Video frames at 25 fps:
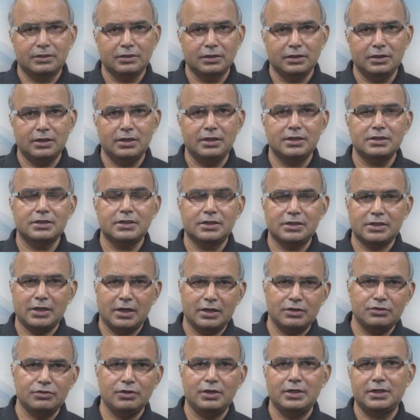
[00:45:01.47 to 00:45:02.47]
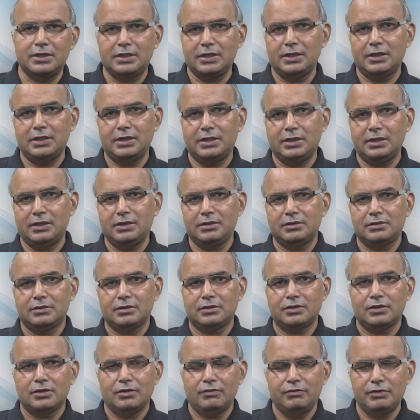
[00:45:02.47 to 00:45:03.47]
third is intellectual integrity,
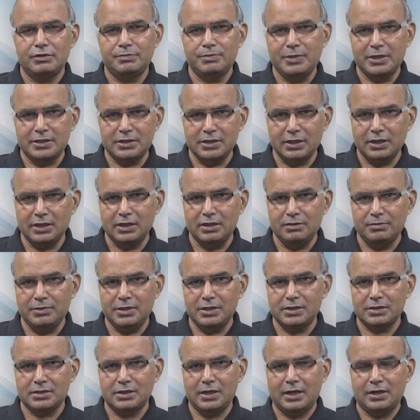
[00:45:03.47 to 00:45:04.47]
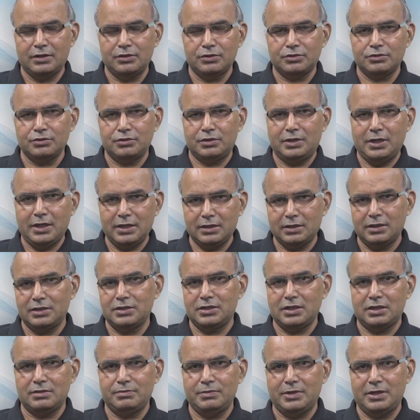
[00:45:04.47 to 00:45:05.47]
which basically means that you should take the
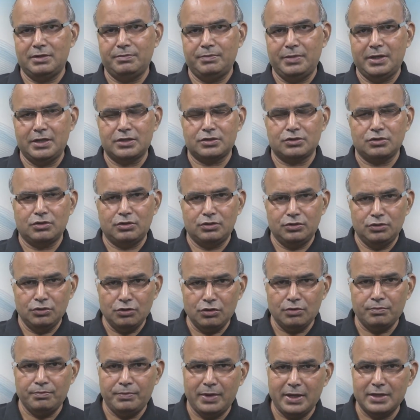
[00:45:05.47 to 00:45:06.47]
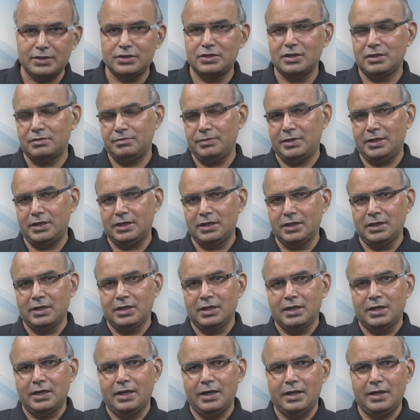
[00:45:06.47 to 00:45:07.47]
judgment based on your best judgment
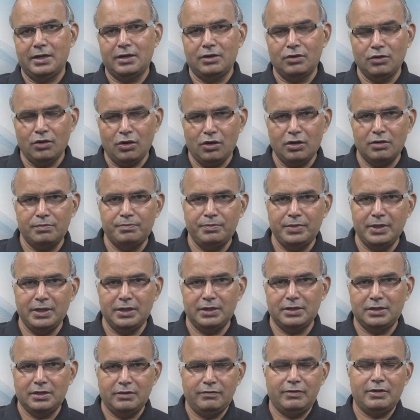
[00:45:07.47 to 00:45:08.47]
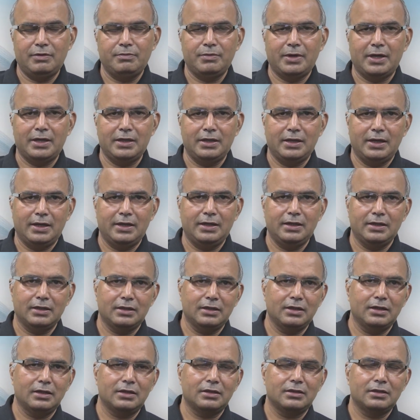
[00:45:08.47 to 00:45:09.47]
and not be driven by any
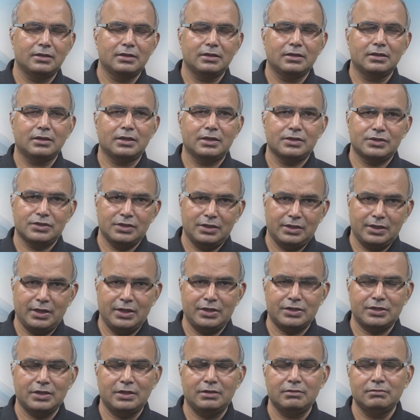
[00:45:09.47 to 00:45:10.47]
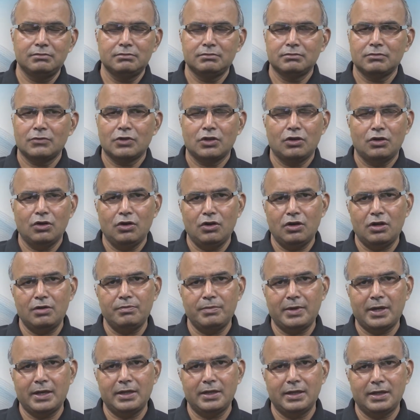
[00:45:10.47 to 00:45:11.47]
other consideration or
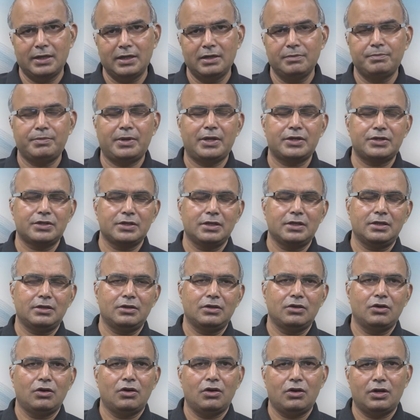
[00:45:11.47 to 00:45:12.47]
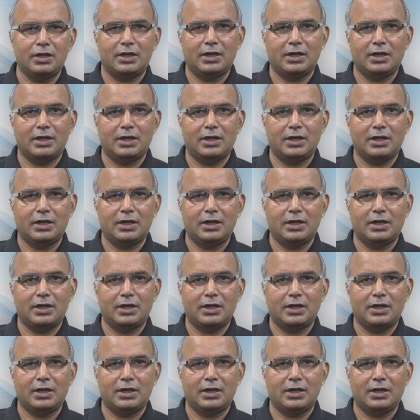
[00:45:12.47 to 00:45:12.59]
by any pressure or